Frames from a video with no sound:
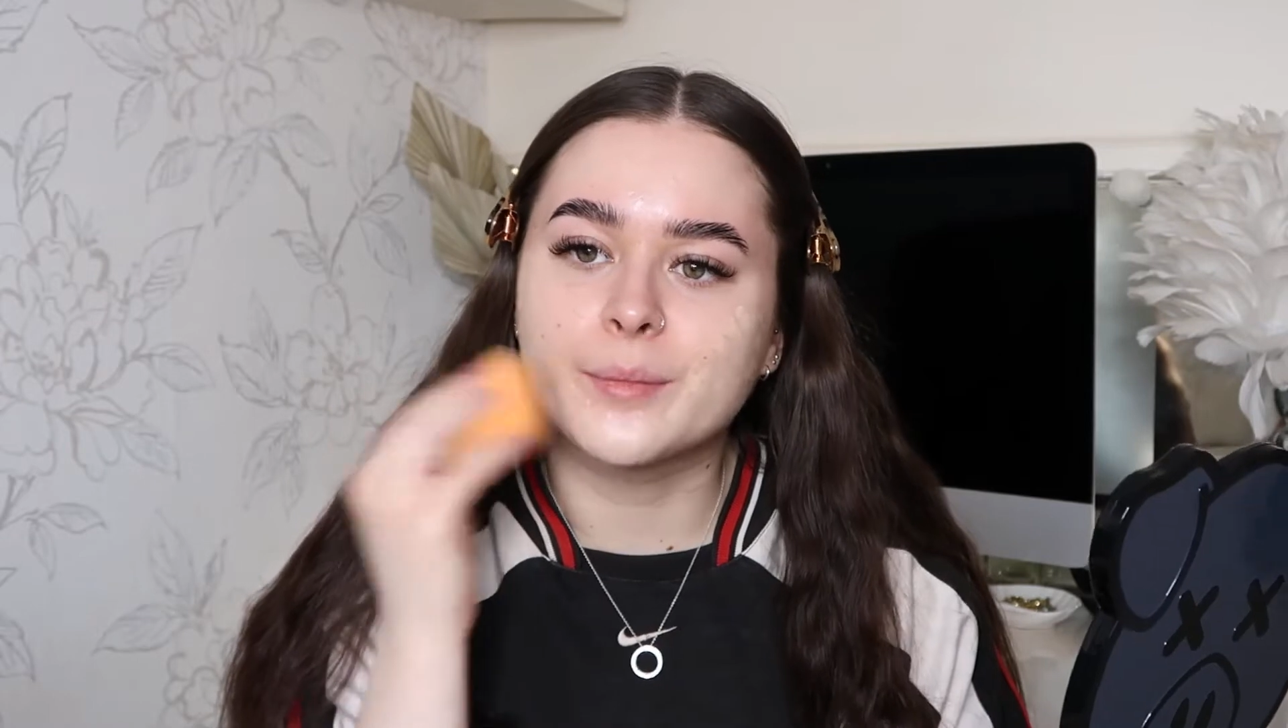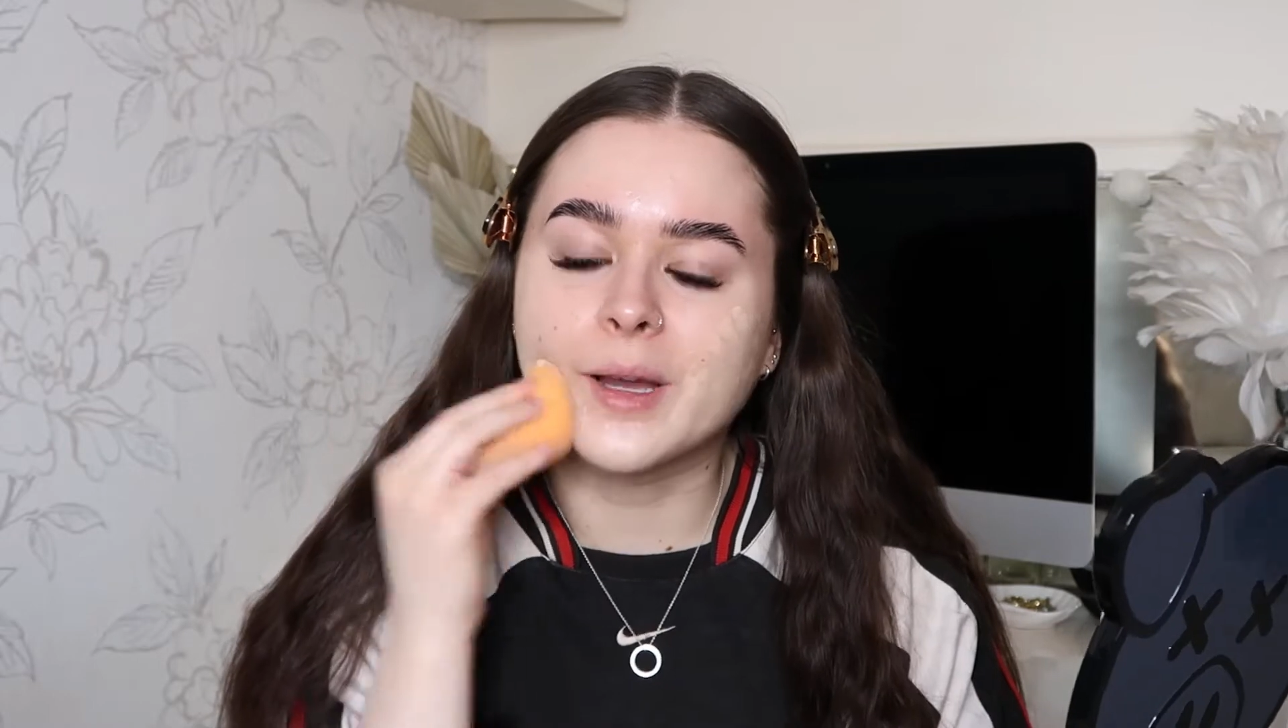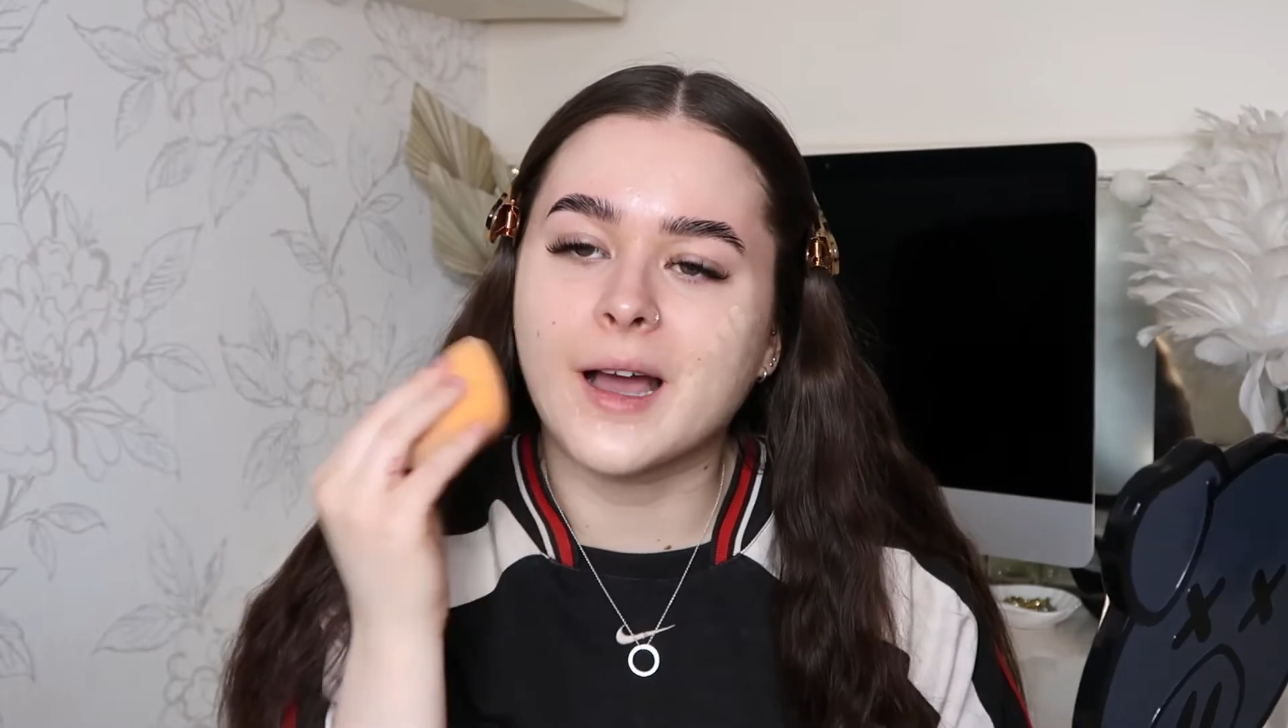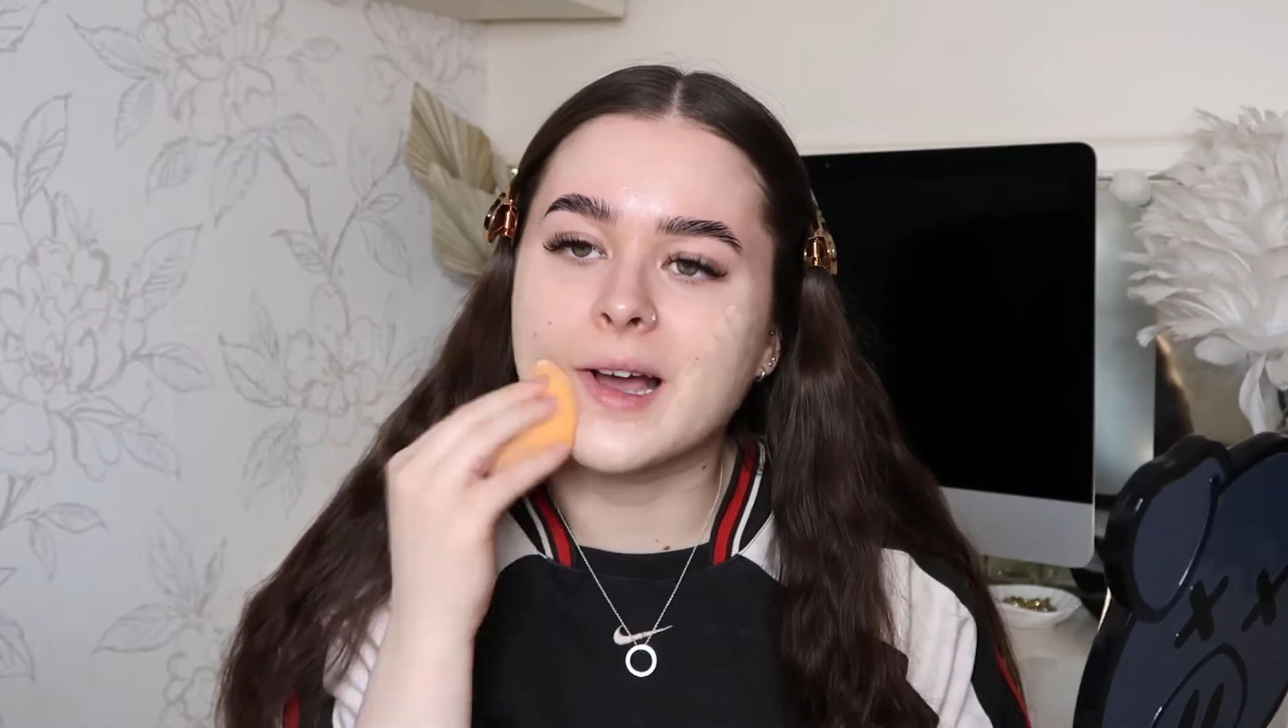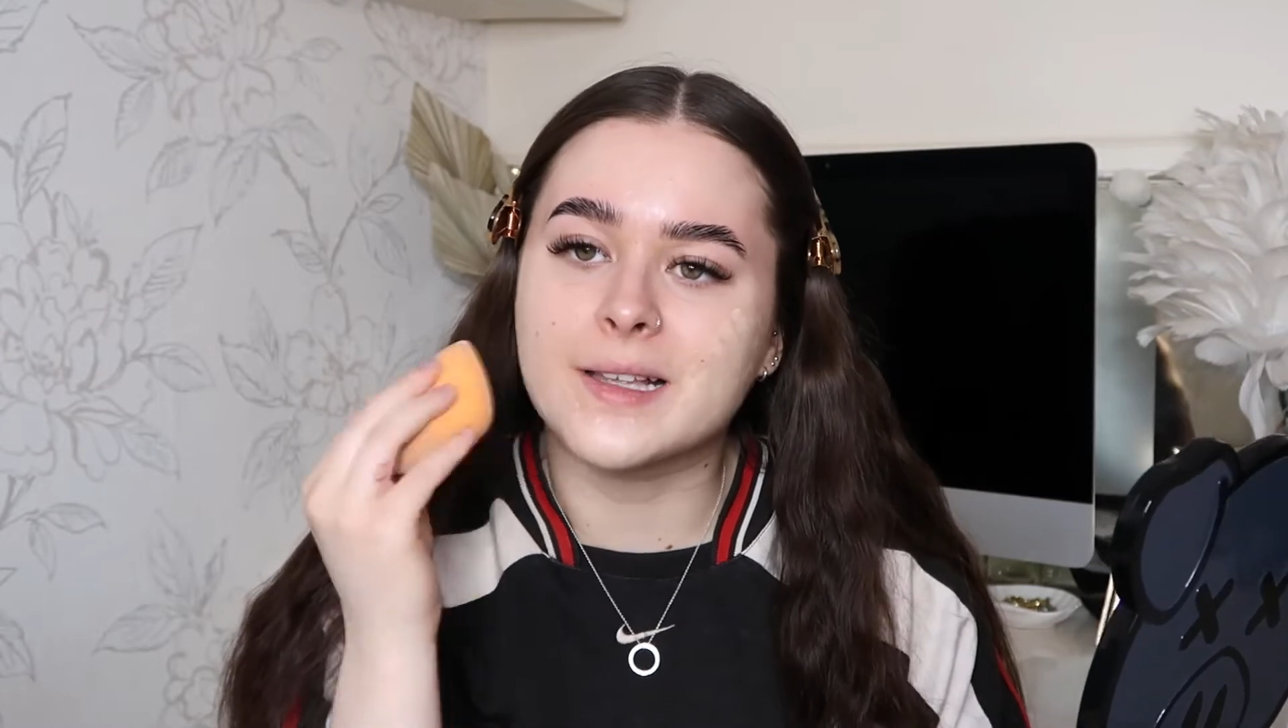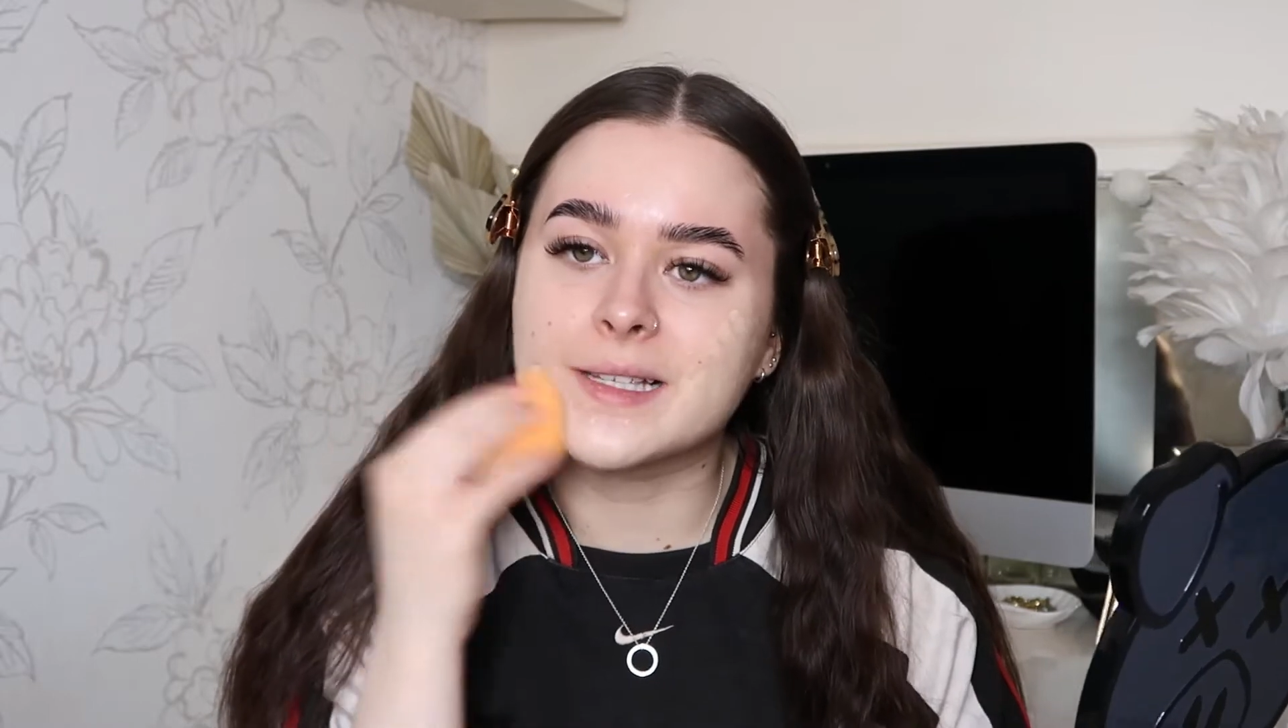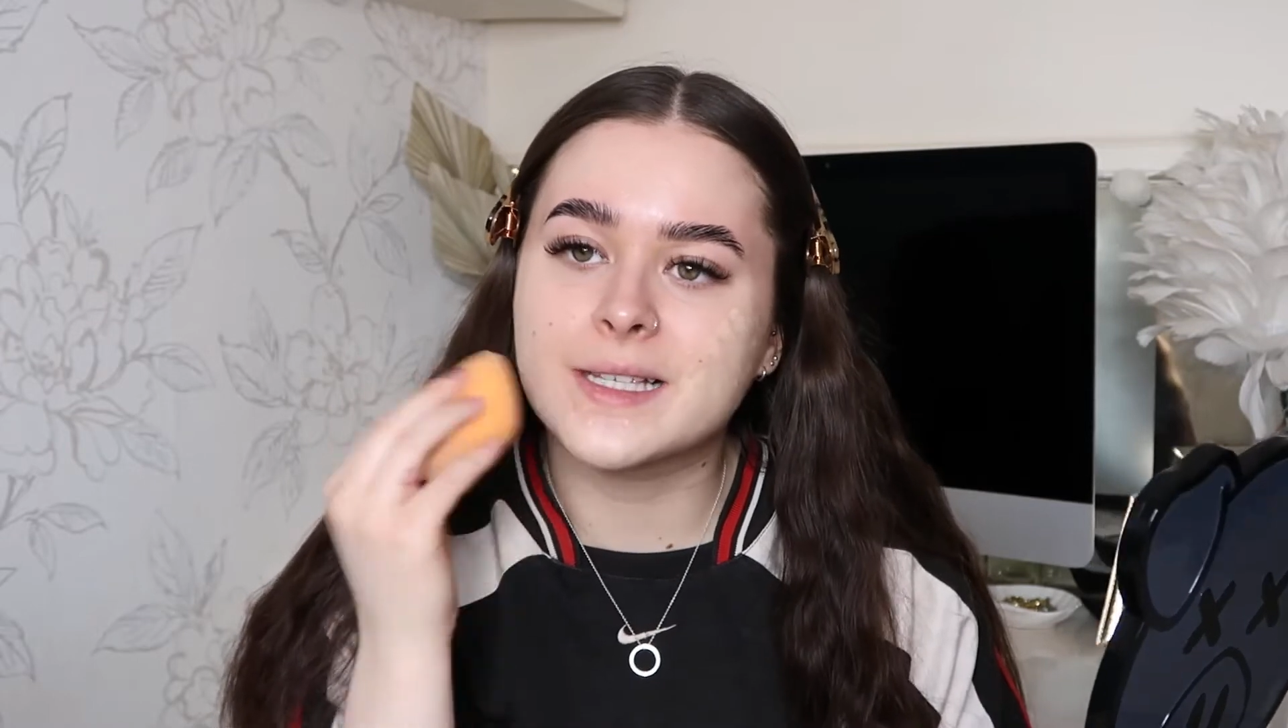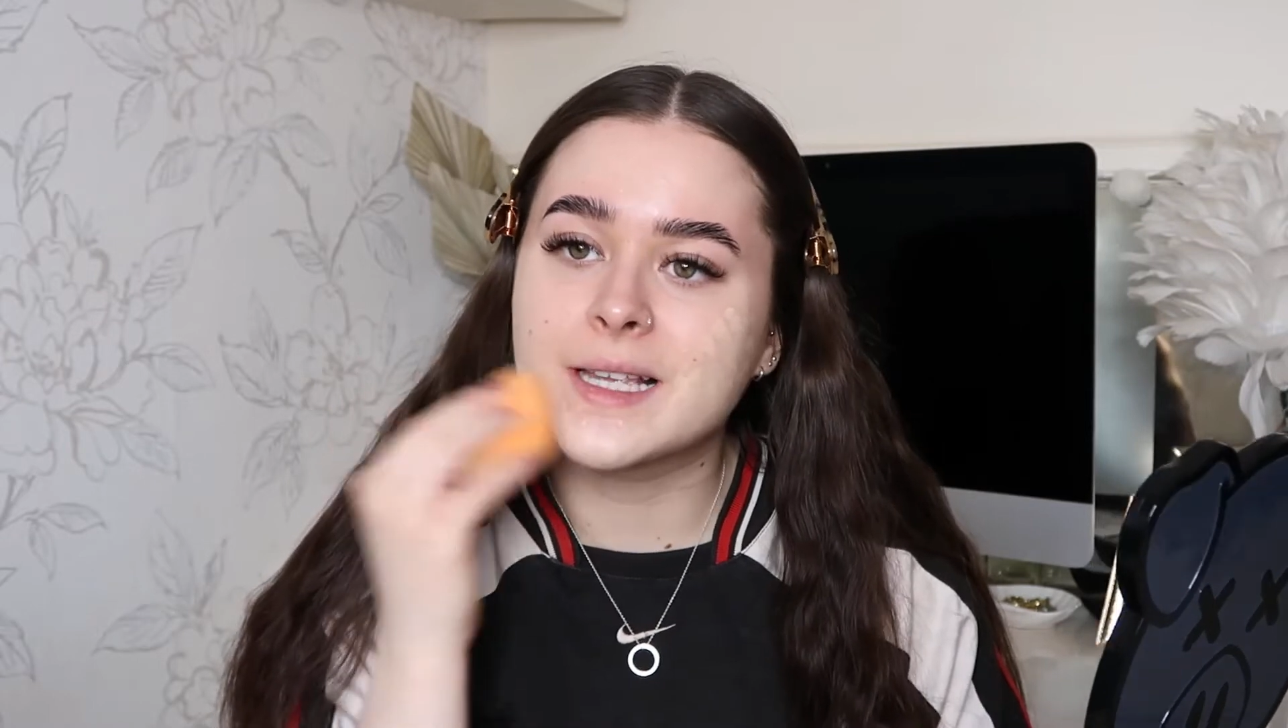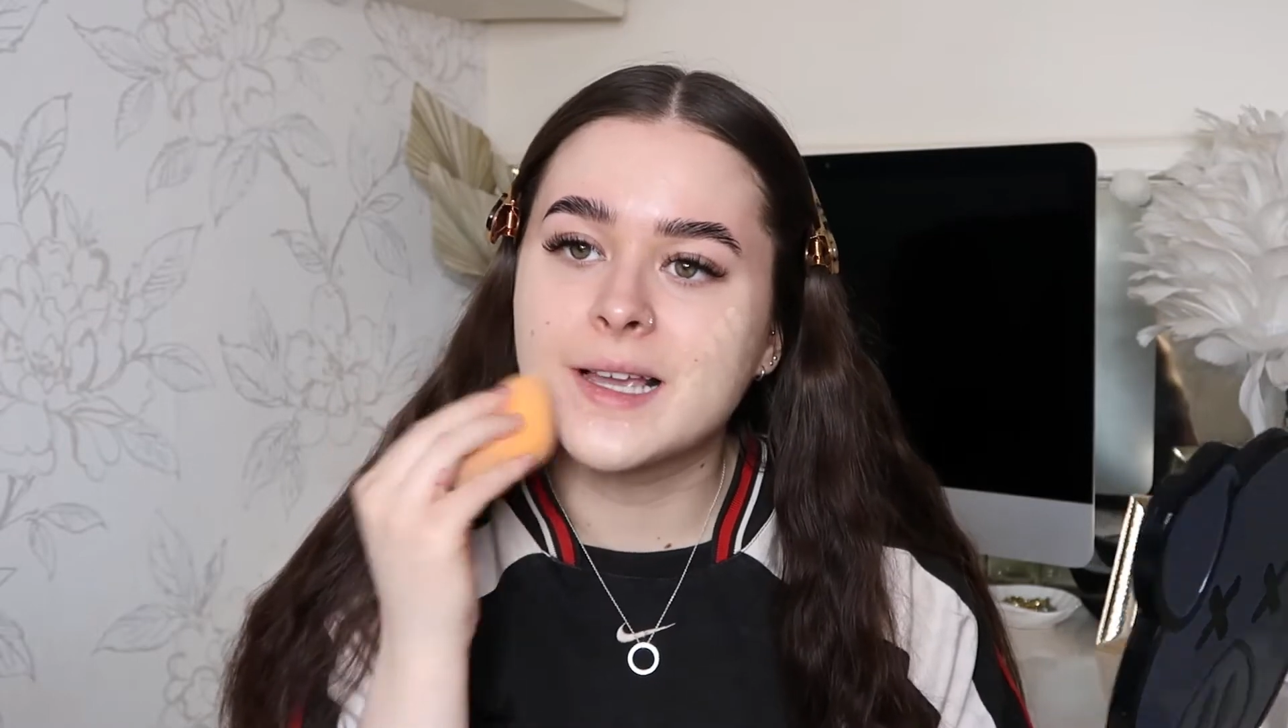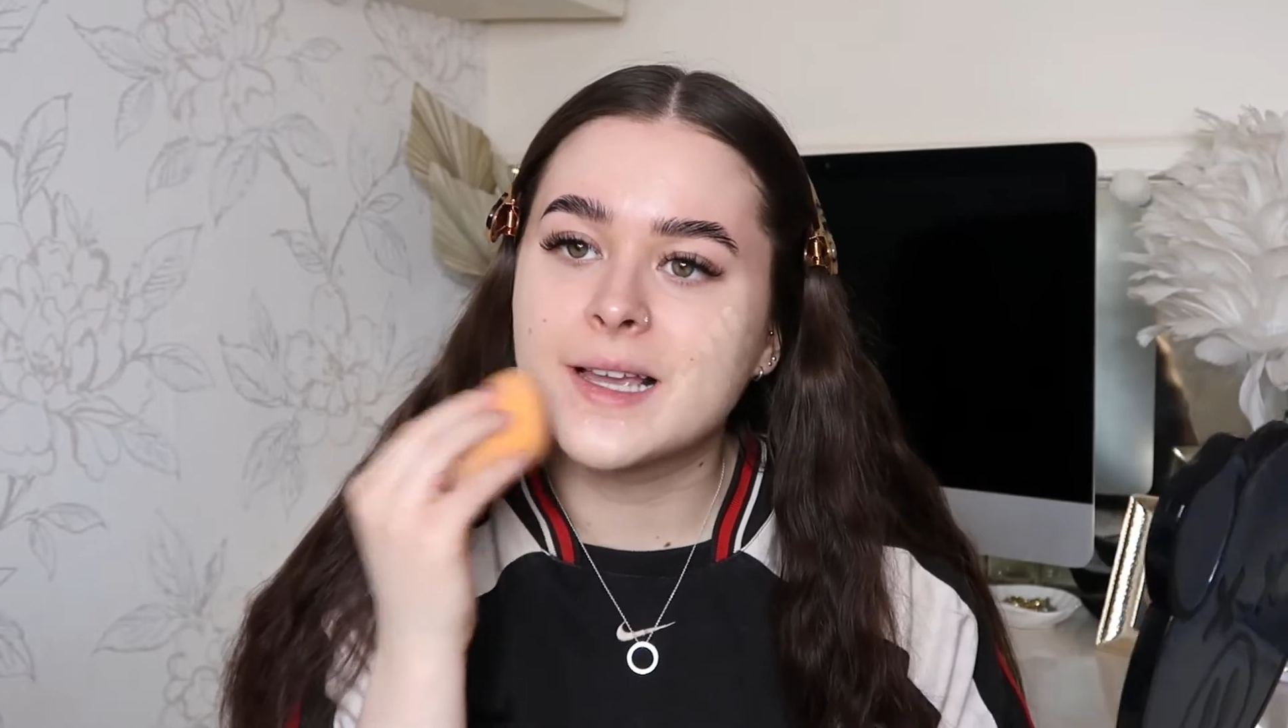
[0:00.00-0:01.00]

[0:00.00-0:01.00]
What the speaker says: because